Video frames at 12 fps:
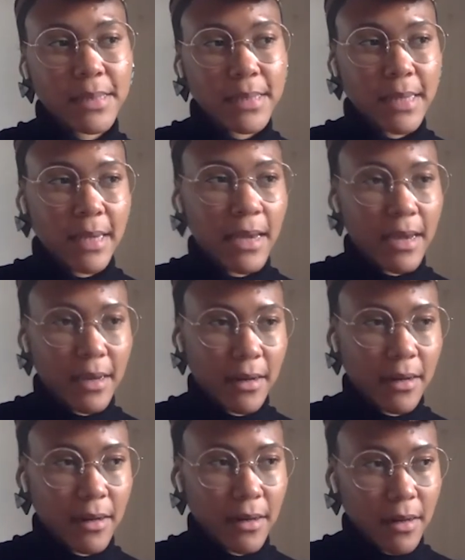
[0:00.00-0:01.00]

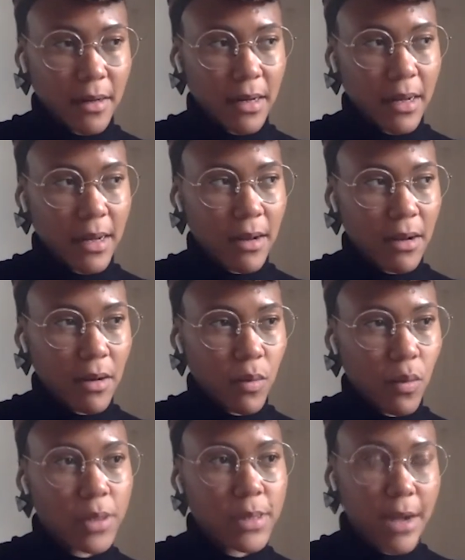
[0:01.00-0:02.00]
seeing
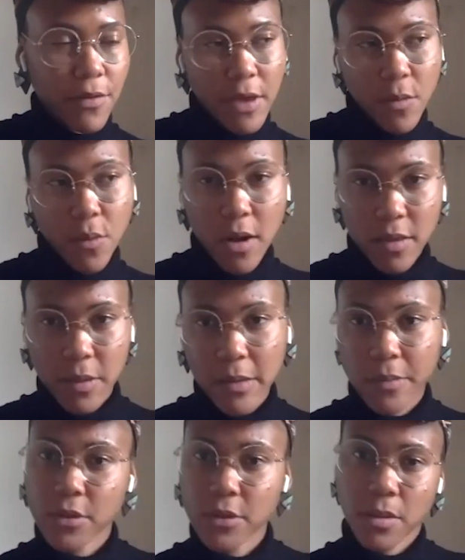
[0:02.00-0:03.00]
what's out there, what other
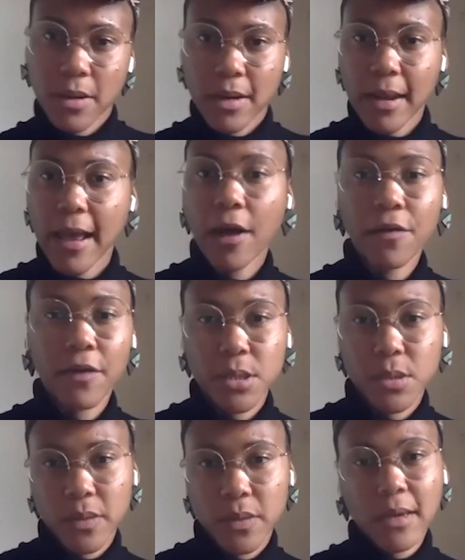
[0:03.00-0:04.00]
people are doing and how they're
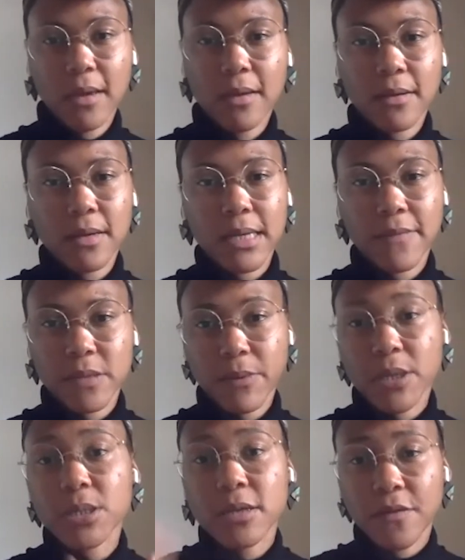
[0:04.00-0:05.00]
doing it,
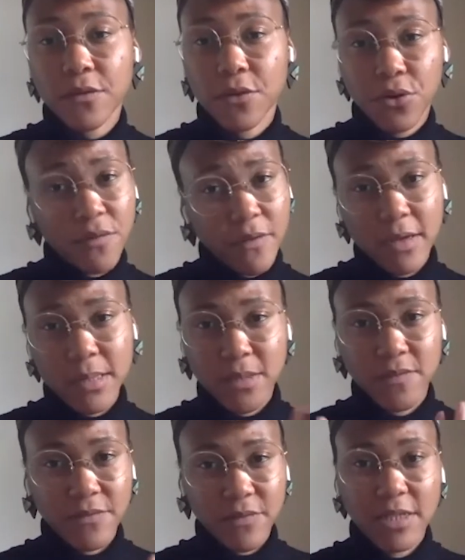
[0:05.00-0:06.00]
especially if you're a novice
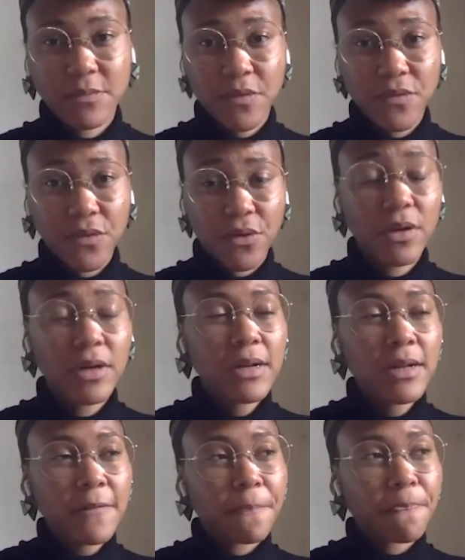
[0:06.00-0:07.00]
and you've never done it before.
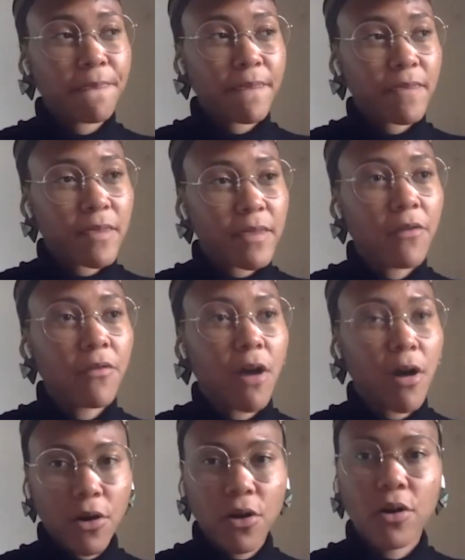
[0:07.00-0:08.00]
There
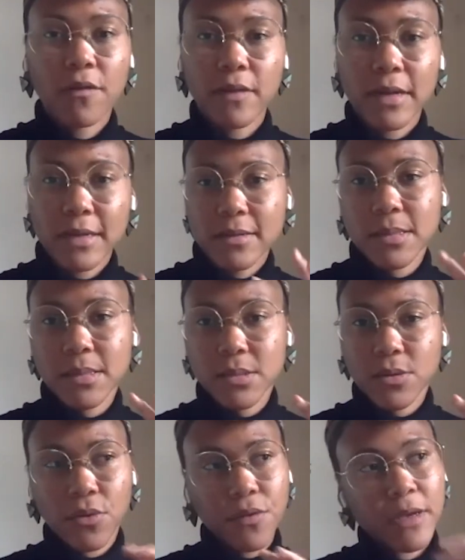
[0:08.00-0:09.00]
are a lot of links
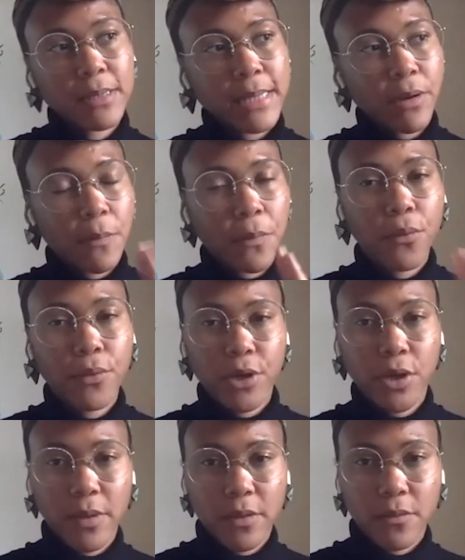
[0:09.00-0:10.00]
or things that can point
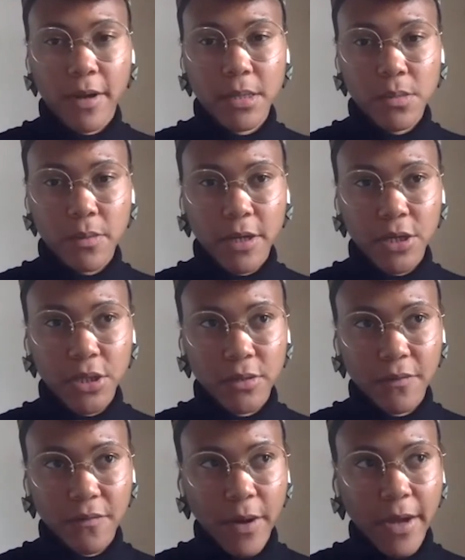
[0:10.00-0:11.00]
you in the right direction
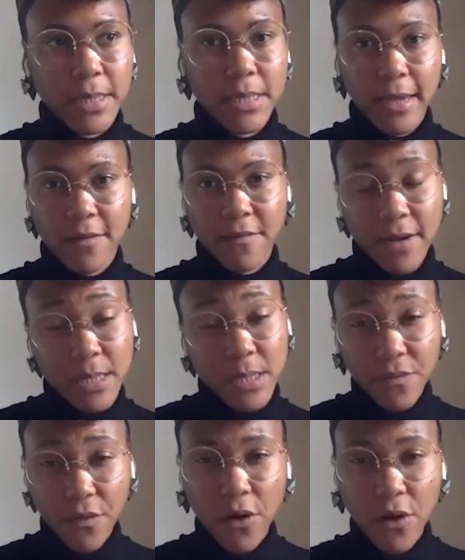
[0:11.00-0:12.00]
of where to get advice
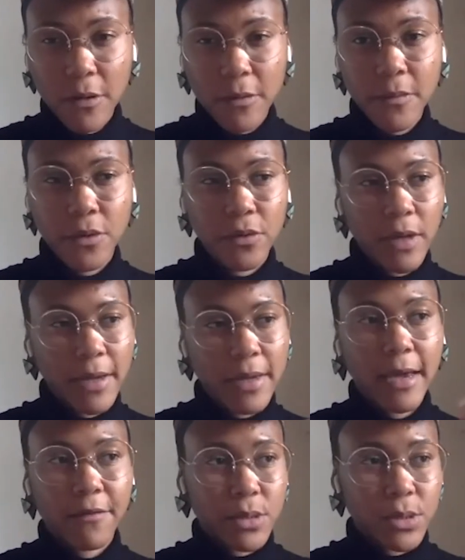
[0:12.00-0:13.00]
from, or like,
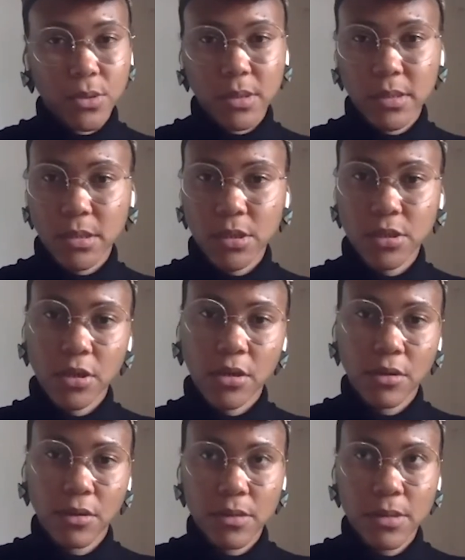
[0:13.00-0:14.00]
resources to
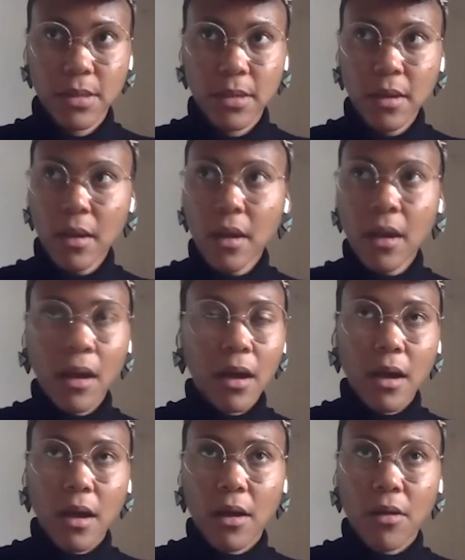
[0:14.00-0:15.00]
use.
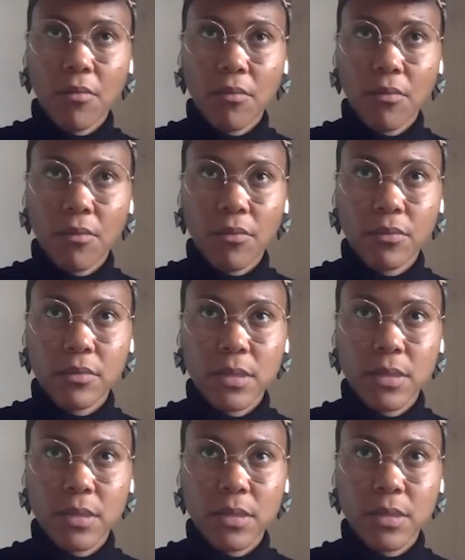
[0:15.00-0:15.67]
I'm